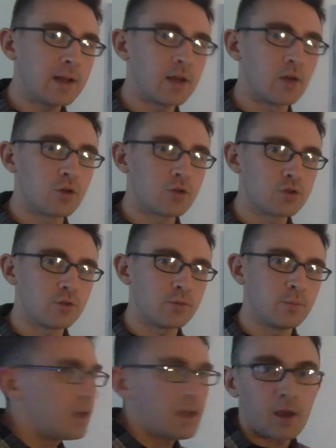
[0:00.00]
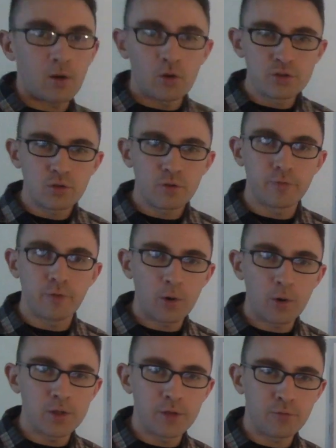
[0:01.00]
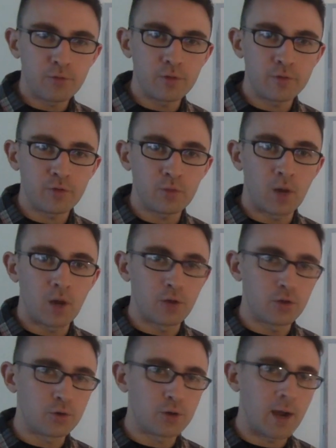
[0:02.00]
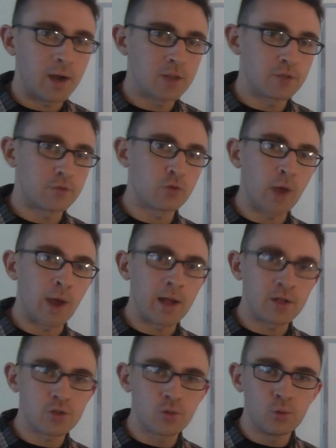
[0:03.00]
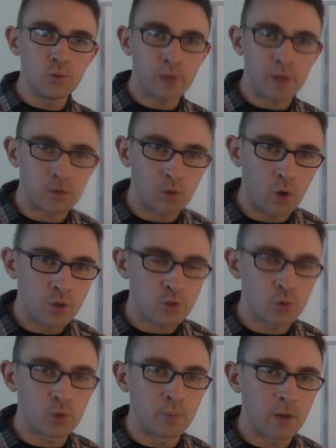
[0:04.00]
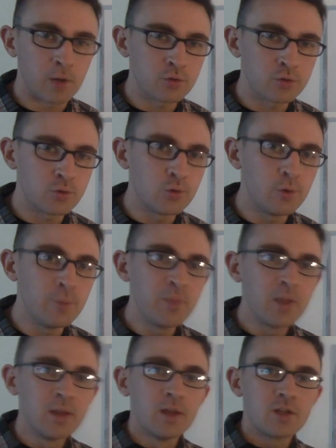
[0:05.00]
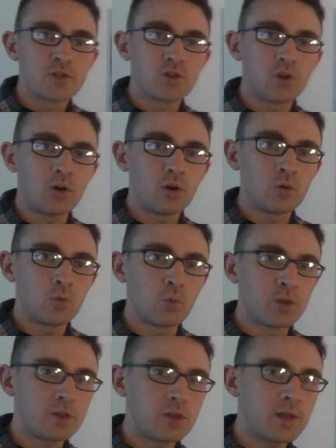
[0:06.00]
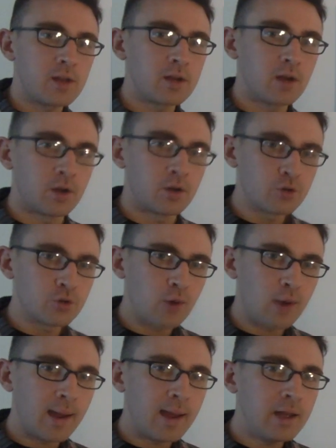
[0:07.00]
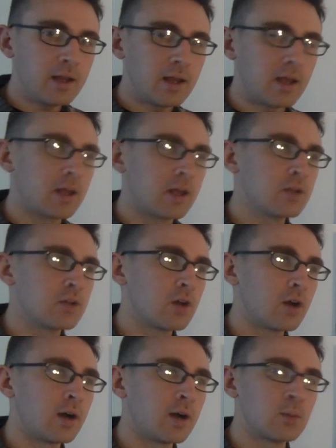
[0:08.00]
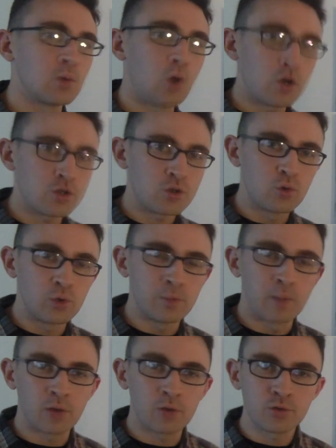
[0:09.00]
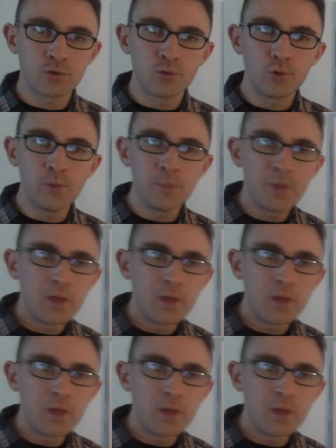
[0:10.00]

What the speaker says: and also very different from other kinds of grad school, like law school and medical school. So with like undergrad and law school and medical school,